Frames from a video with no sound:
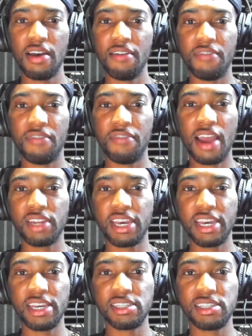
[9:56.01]
Vinyl
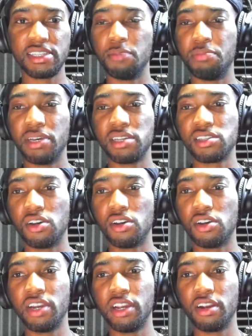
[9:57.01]
Days is the best song
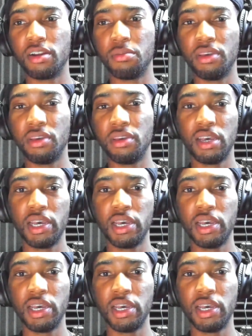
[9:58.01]
on here to me.